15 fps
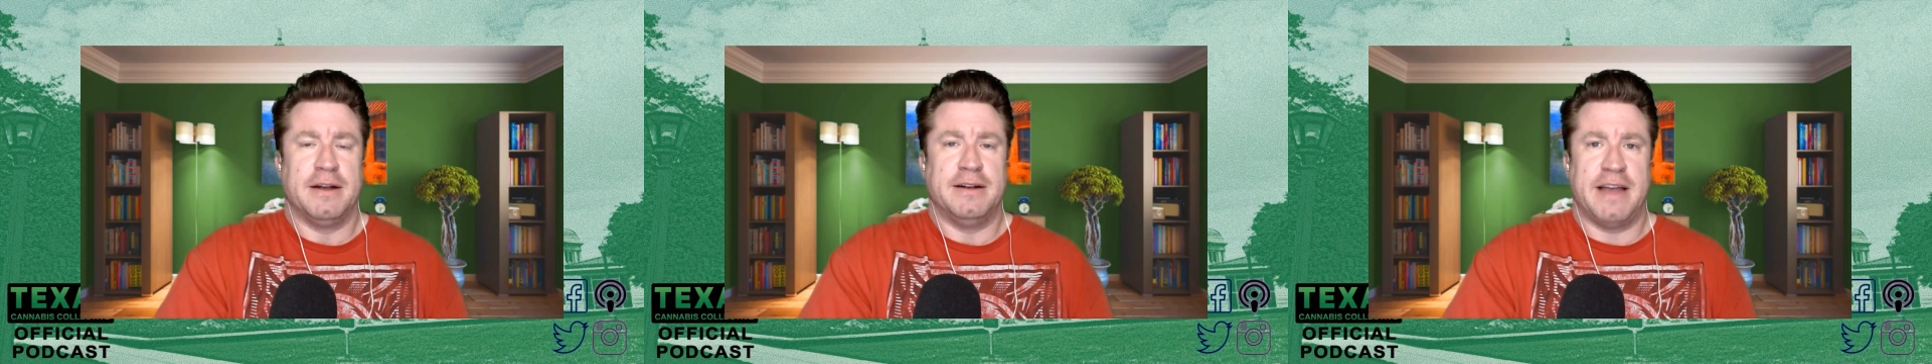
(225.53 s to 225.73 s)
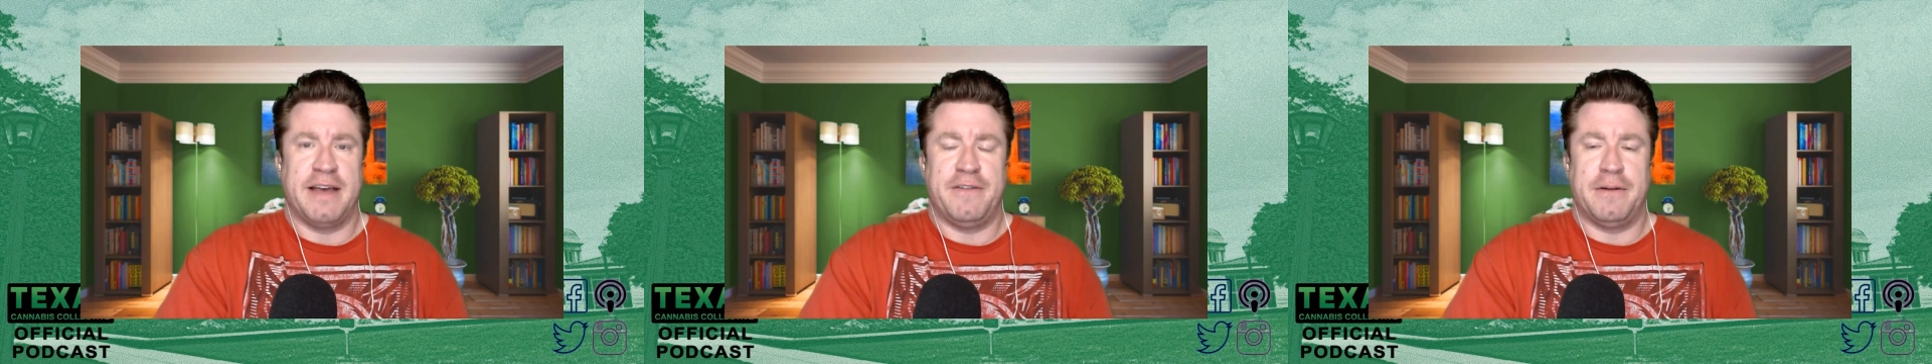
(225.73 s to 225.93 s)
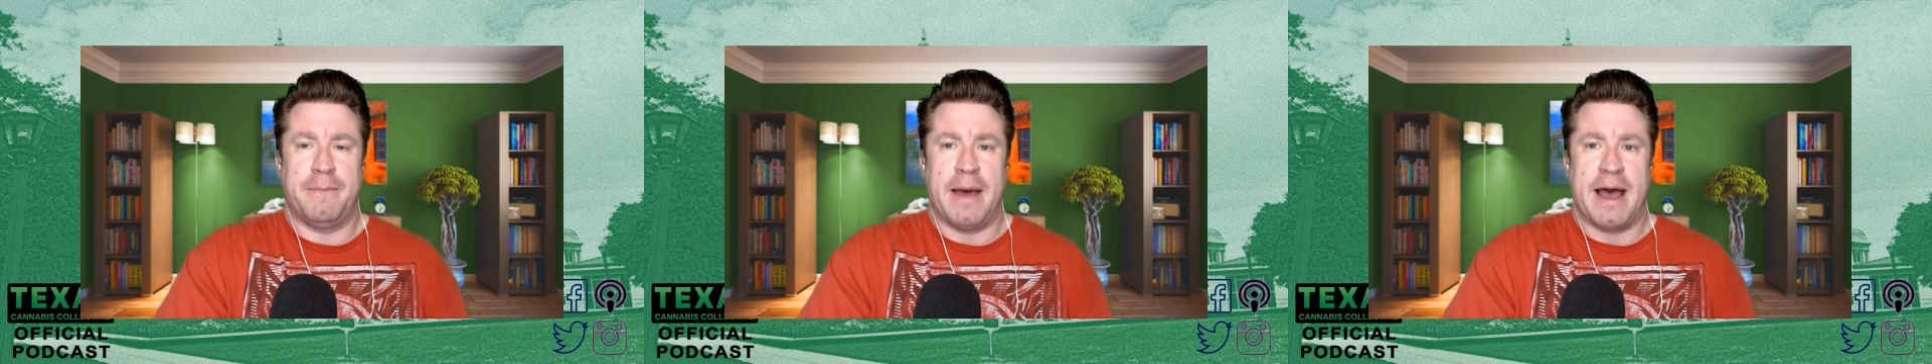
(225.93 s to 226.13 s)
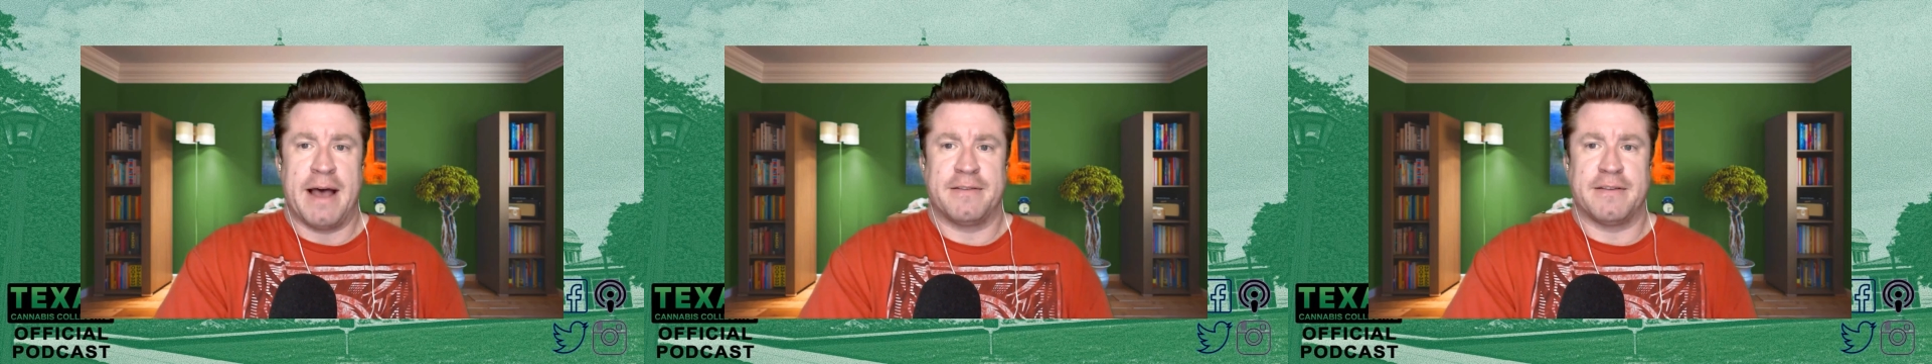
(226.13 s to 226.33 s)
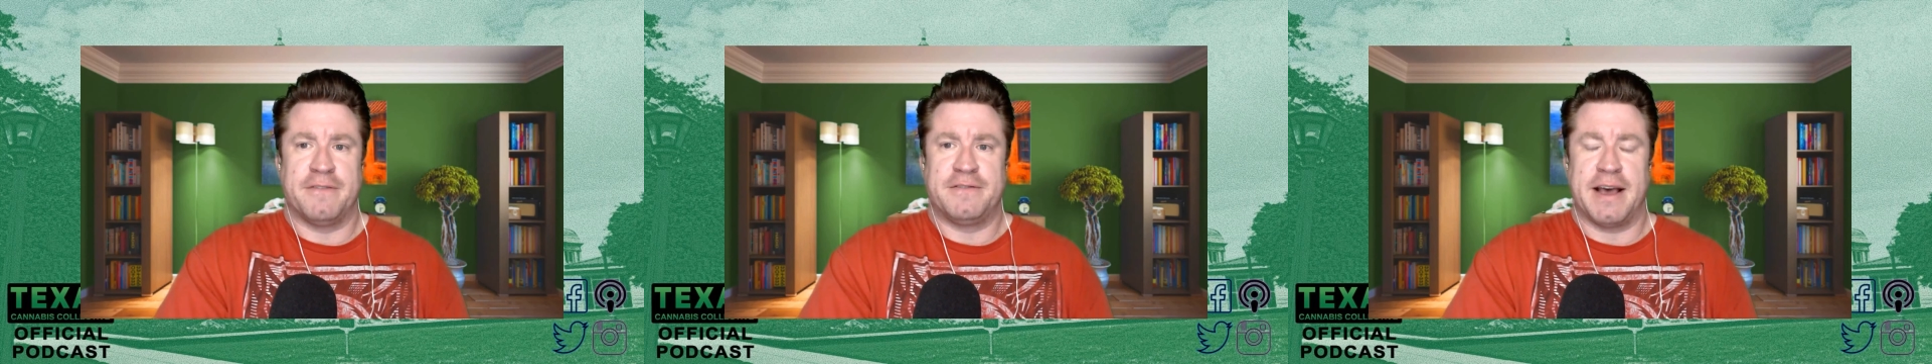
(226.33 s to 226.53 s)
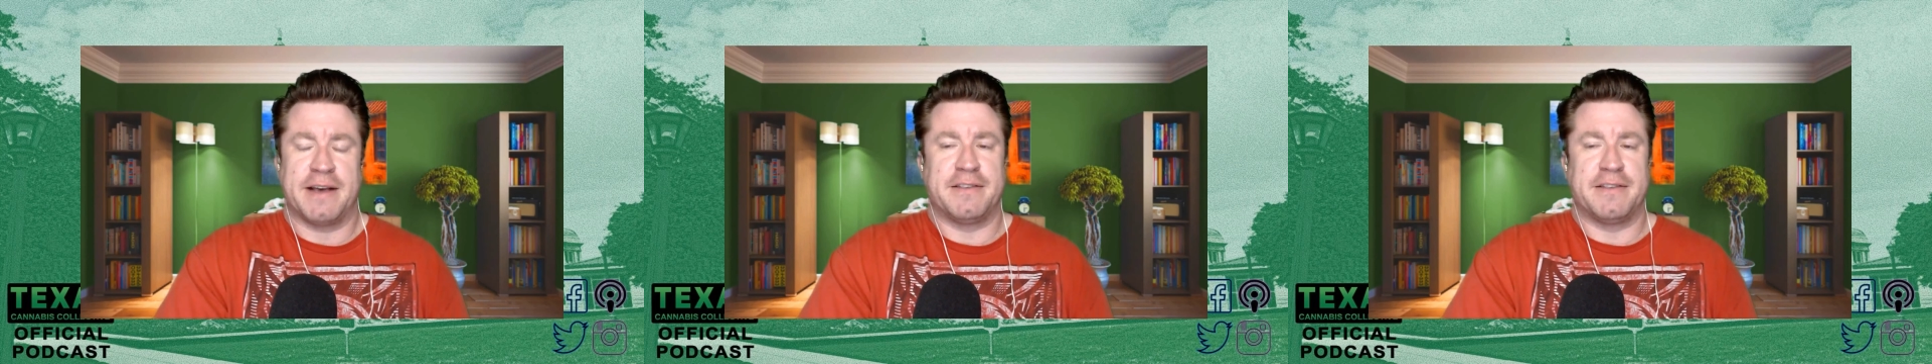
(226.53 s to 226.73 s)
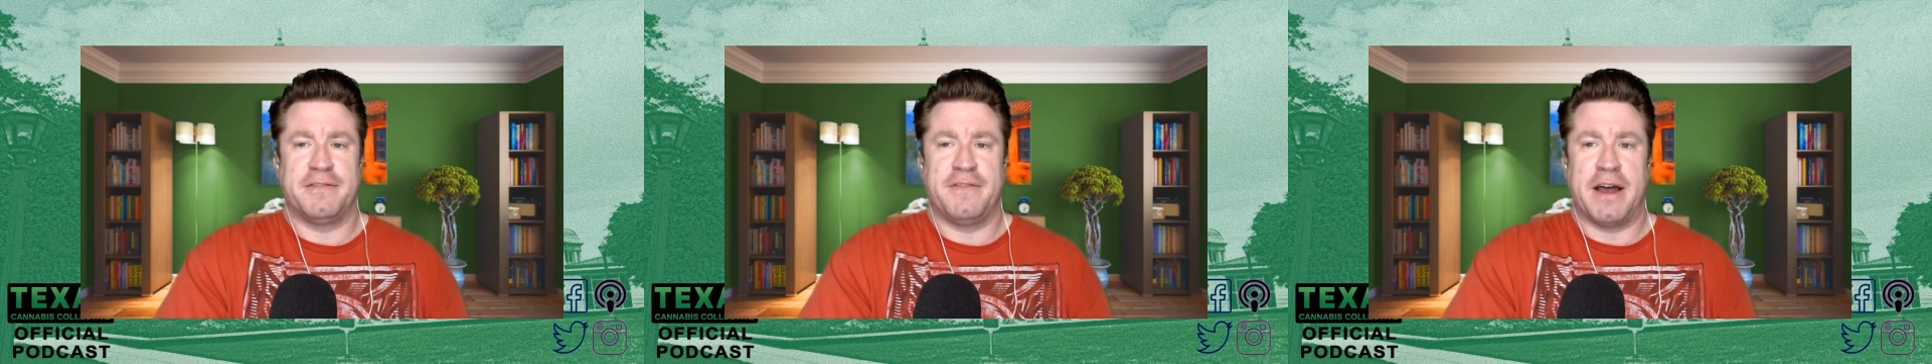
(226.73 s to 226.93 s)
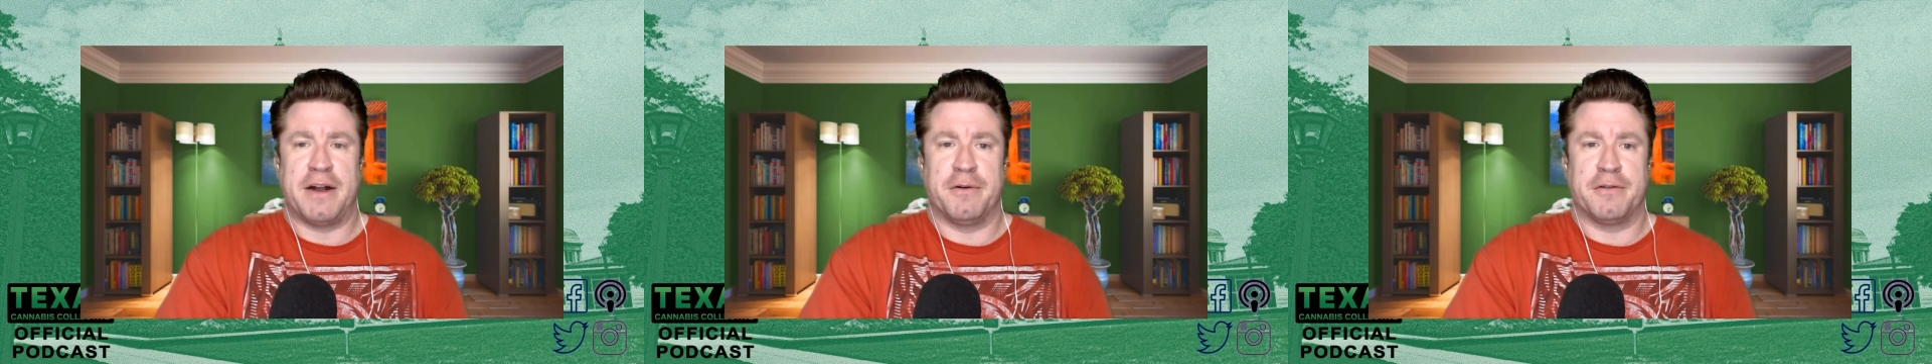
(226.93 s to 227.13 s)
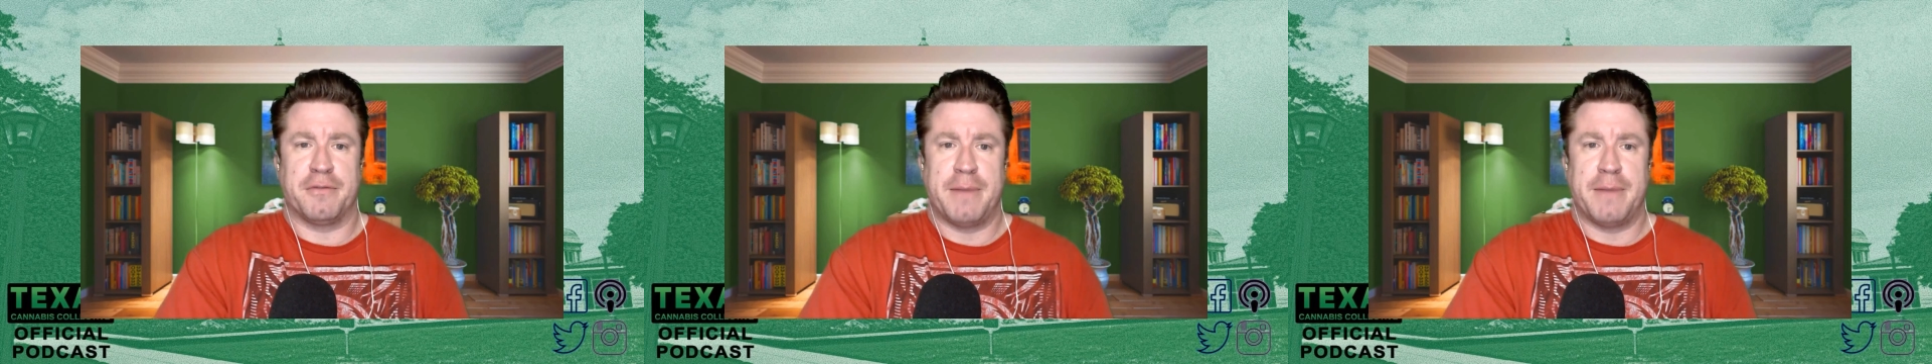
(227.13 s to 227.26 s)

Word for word: David Bass of Texas Veterans